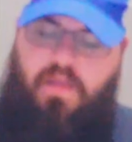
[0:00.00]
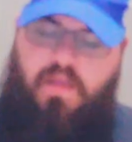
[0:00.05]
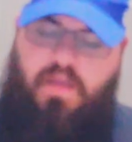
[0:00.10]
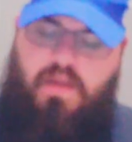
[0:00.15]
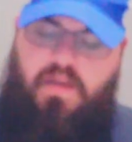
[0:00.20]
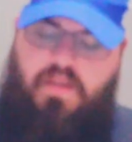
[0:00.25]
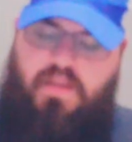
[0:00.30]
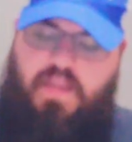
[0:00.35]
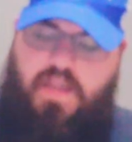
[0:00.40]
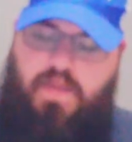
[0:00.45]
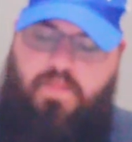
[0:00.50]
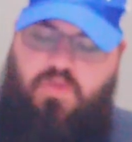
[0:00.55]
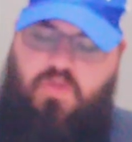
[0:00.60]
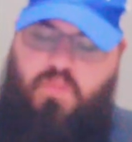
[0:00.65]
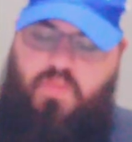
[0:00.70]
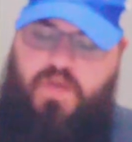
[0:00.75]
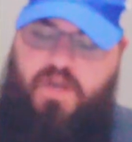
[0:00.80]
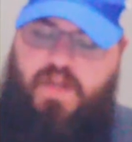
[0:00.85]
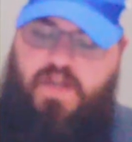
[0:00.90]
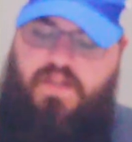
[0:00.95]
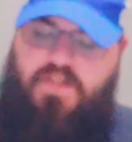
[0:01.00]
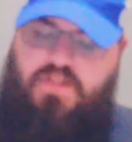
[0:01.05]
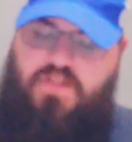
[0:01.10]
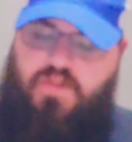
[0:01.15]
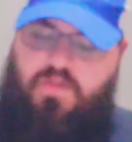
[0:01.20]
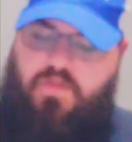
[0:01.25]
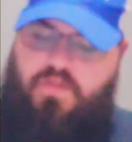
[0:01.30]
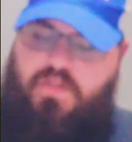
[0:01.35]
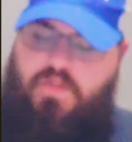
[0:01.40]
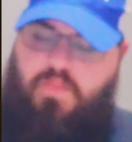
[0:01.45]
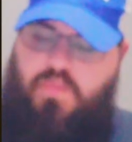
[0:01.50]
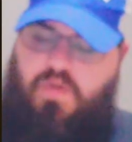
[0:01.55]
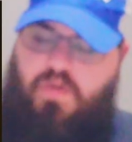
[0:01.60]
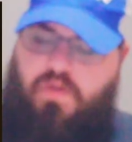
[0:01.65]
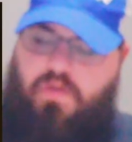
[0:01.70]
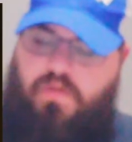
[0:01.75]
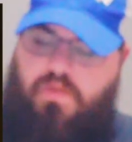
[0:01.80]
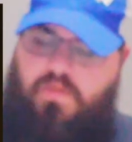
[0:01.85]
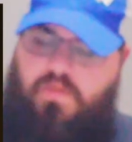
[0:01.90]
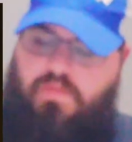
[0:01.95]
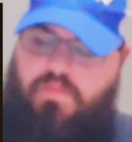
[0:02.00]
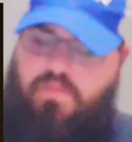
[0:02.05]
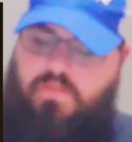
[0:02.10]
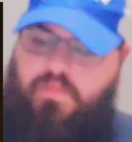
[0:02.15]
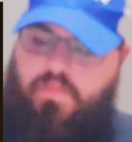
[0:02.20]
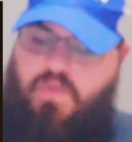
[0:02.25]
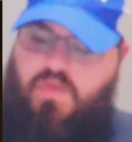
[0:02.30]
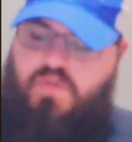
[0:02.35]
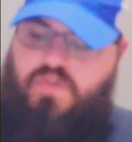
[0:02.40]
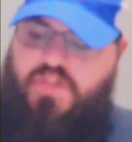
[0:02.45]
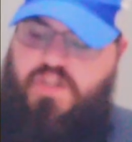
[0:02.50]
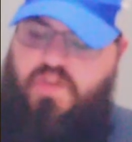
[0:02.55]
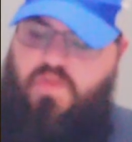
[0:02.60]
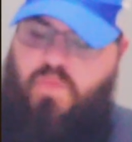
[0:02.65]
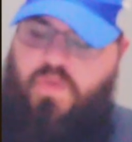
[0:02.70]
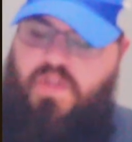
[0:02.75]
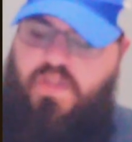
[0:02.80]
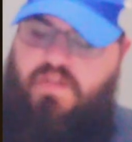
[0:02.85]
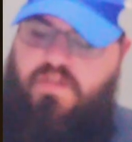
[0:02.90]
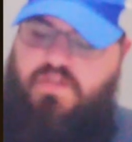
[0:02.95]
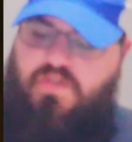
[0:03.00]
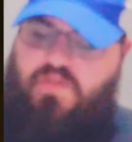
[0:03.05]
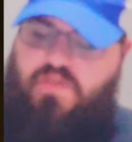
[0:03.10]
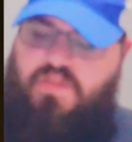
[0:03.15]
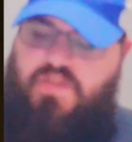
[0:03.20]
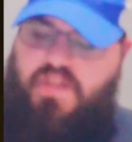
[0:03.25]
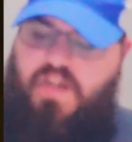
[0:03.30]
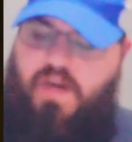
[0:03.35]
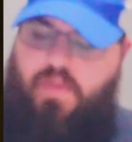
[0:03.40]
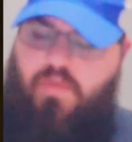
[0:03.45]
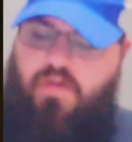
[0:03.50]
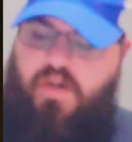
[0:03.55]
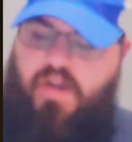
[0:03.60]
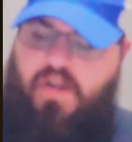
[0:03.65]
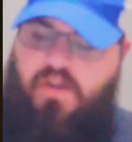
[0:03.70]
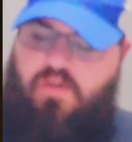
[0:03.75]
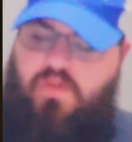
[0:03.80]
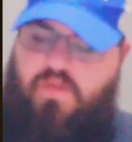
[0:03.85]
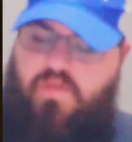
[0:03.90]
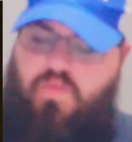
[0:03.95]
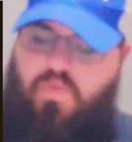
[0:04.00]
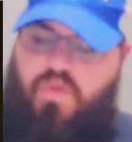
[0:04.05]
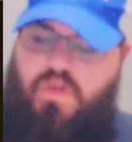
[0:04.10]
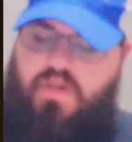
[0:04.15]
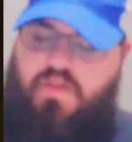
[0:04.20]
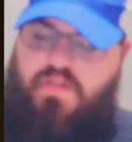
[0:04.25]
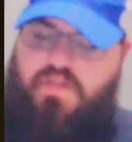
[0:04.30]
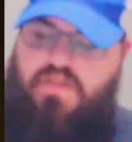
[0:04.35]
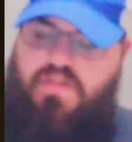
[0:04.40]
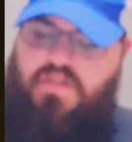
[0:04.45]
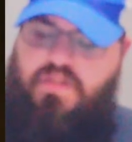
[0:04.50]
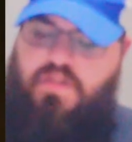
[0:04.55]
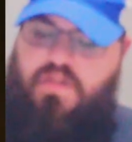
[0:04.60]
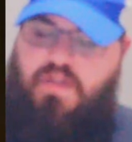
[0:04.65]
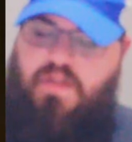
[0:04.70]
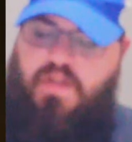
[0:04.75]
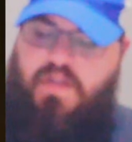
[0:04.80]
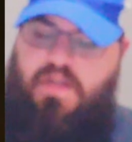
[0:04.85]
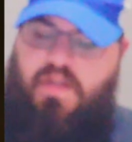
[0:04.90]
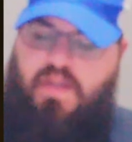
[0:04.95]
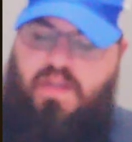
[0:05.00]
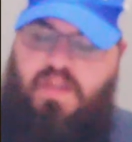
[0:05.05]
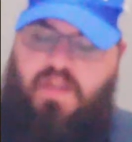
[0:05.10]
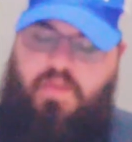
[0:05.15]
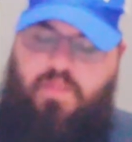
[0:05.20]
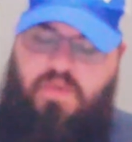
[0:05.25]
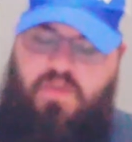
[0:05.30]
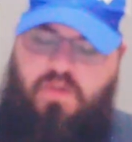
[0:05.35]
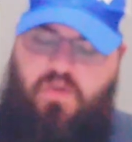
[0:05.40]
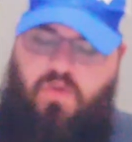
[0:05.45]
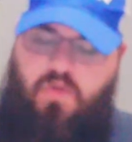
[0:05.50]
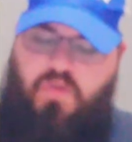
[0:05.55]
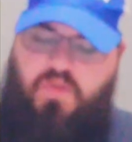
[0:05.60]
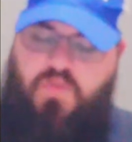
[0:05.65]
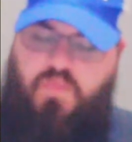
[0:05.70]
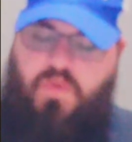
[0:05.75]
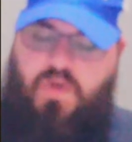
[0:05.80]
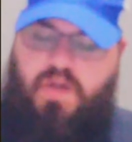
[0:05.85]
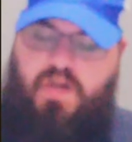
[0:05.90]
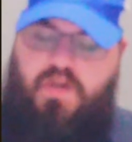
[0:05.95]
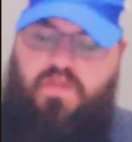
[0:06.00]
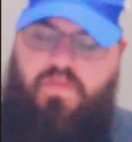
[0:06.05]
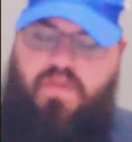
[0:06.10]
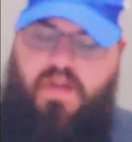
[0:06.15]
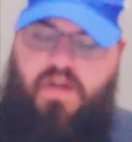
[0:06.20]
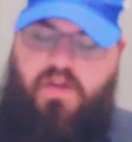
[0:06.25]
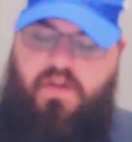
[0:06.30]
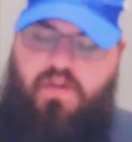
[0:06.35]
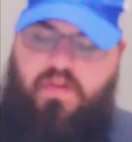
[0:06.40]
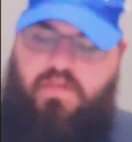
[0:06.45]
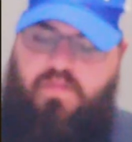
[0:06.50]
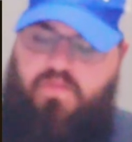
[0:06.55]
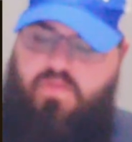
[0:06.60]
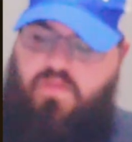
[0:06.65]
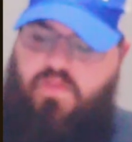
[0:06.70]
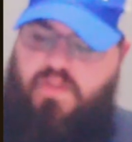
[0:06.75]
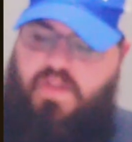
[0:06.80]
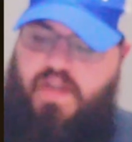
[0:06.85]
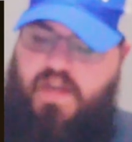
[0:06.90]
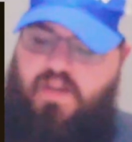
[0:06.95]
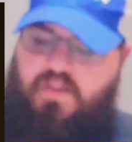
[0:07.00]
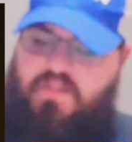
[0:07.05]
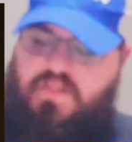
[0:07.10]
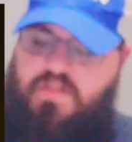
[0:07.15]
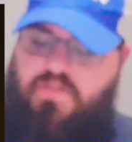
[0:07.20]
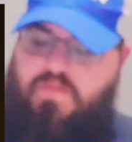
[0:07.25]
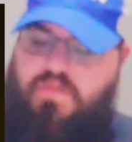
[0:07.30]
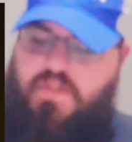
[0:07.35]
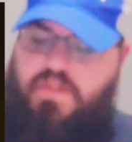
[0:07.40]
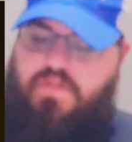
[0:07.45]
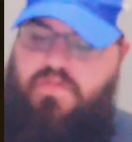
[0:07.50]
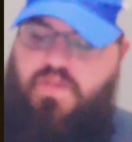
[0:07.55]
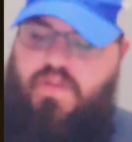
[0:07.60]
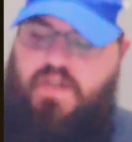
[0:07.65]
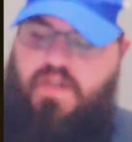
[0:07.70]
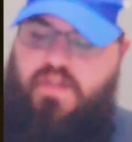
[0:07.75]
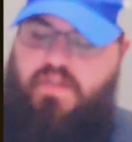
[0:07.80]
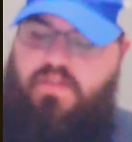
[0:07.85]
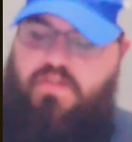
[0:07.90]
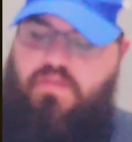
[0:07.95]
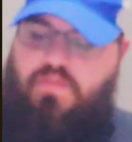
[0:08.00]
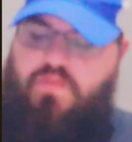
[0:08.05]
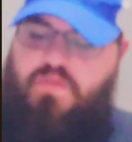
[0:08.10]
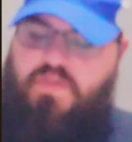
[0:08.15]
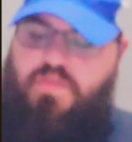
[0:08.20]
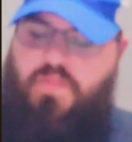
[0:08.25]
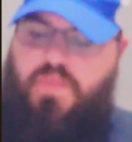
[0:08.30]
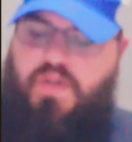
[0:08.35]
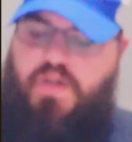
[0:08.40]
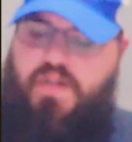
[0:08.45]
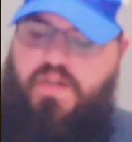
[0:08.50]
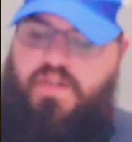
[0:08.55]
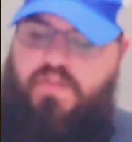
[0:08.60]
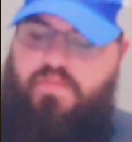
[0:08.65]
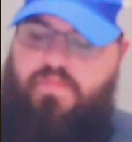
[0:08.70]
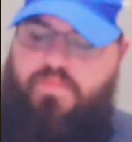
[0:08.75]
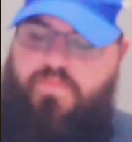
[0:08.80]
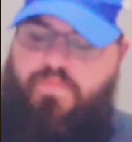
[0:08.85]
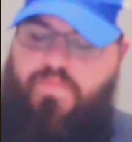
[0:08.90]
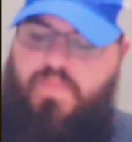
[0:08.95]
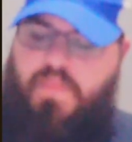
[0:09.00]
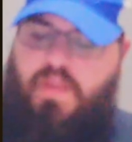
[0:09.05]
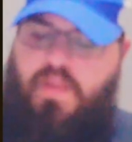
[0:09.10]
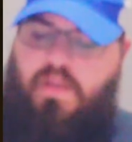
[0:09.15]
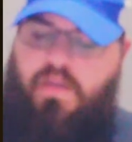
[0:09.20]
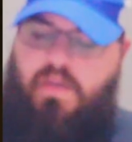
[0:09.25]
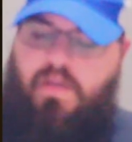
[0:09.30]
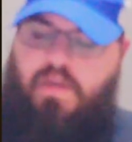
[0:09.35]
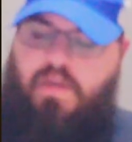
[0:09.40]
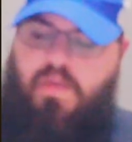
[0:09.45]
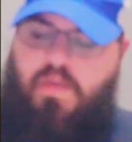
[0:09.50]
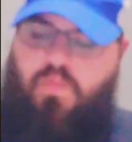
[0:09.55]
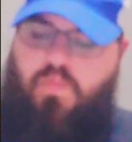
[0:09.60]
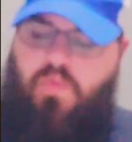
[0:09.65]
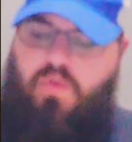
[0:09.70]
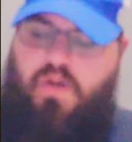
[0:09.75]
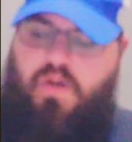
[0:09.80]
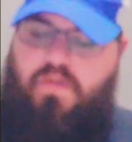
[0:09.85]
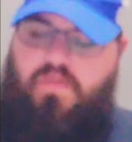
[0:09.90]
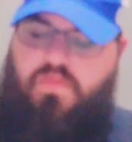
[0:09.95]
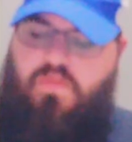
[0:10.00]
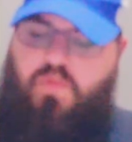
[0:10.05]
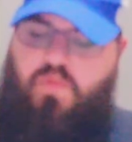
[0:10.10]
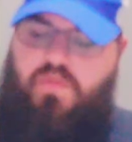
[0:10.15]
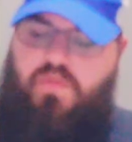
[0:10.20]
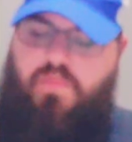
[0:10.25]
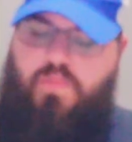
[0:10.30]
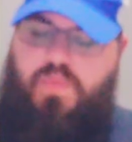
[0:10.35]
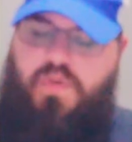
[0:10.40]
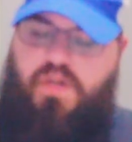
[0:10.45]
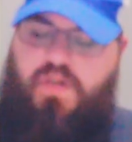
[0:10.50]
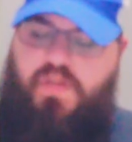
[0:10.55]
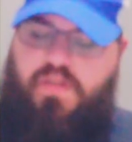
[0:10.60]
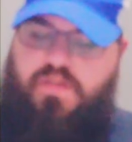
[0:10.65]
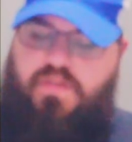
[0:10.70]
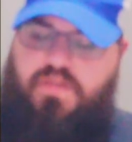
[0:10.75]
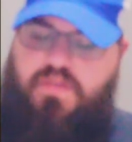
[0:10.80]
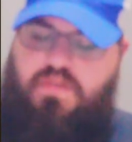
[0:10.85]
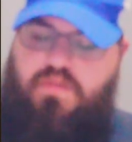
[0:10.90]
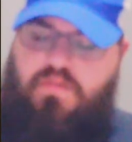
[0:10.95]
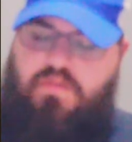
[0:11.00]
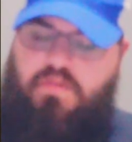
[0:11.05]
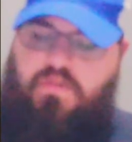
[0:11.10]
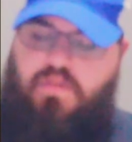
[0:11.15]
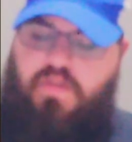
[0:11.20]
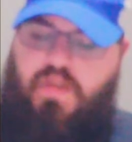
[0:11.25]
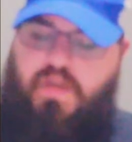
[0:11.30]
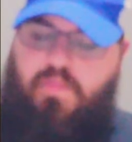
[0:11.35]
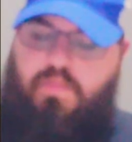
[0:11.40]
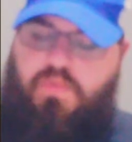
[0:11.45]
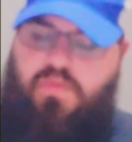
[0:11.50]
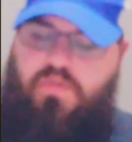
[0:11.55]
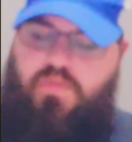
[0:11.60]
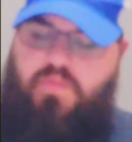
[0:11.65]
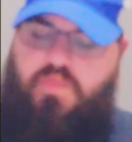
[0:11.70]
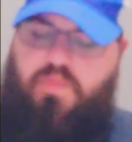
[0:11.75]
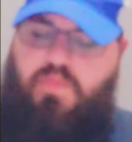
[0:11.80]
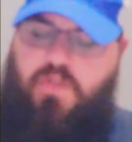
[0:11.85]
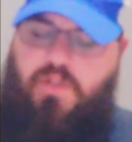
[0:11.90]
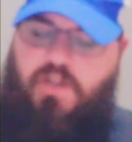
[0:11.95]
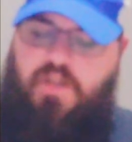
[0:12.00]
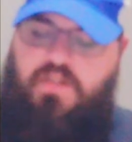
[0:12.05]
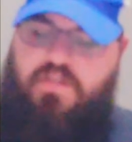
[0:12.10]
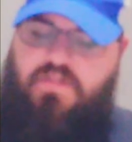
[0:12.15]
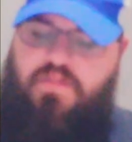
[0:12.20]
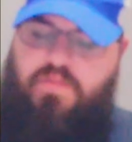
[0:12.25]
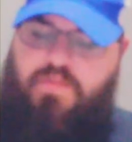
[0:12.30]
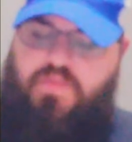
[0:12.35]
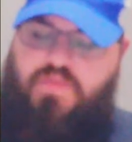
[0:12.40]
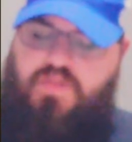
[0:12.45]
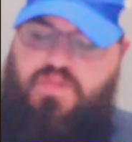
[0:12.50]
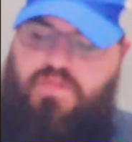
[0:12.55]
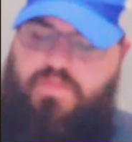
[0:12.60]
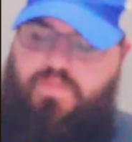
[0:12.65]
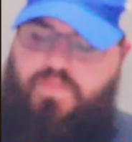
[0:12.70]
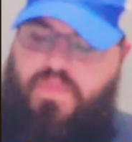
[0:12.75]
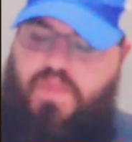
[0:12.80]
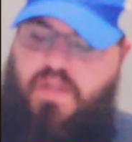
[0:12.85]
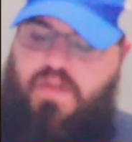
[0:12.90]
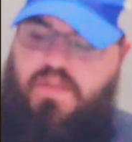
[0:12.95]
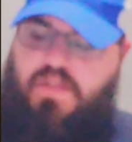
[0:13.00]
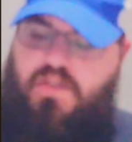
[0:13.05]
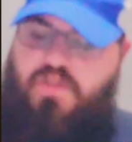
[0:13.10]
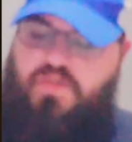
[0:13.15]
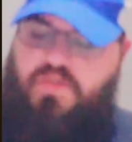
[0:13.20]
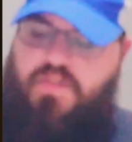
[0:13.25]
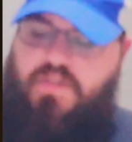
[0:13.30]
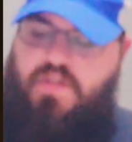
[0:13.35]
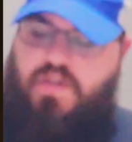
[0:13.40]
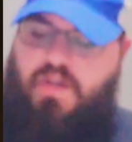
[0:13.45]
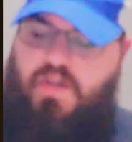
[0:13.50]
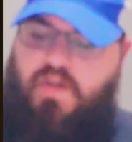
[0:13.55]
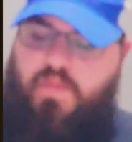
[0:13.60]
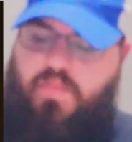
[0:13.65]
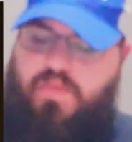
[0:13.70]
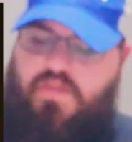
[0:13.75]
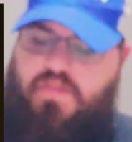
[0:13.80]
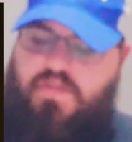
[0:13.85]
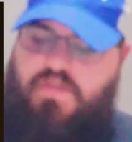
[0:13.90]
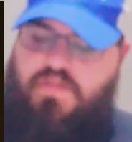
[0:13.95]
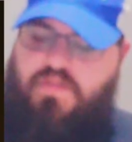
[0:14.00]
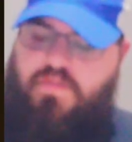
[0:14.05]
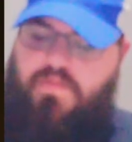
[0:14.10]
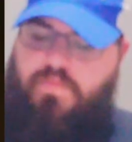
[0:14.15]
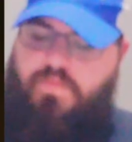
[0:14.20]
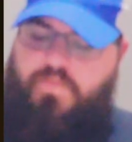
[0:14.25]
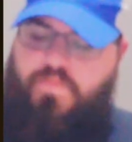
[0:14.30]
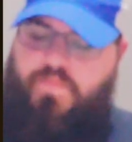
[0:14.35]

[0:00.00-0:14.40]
And it came to pass that on the morrow Moshe went into the tabernacle of witness, and behold, the rod of Aaron for the house of Levi was budded, and brought forth buds, and bloomed blossoms, and yielded almonds.